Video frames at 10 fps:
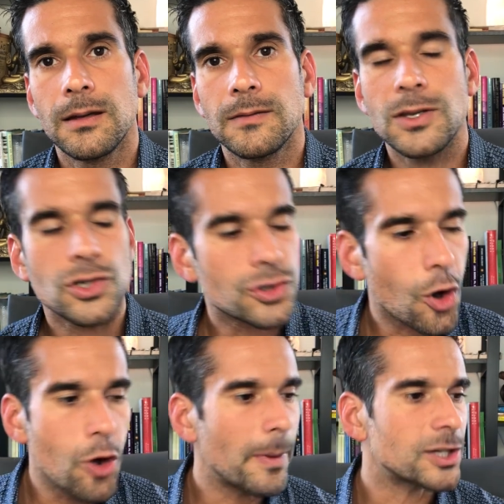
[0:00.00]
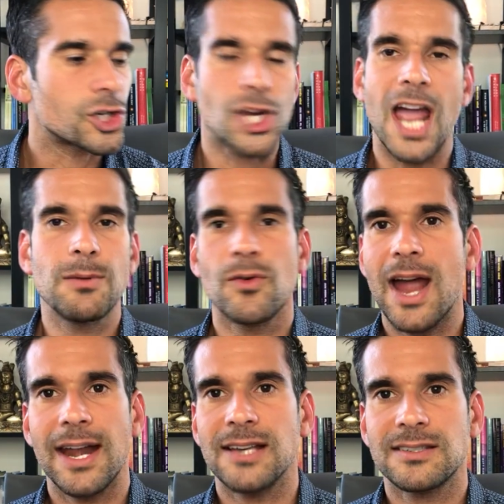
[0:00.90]
There's so much shame
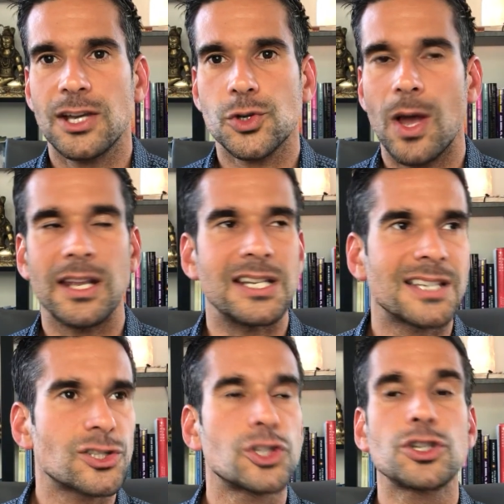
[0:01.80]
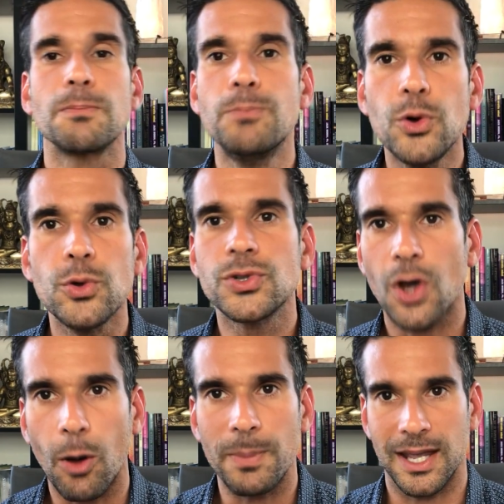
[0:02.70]
around our sexuality, such a taboo
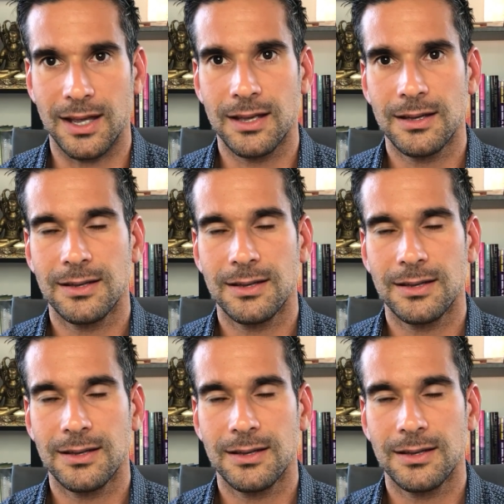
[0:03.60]
topic.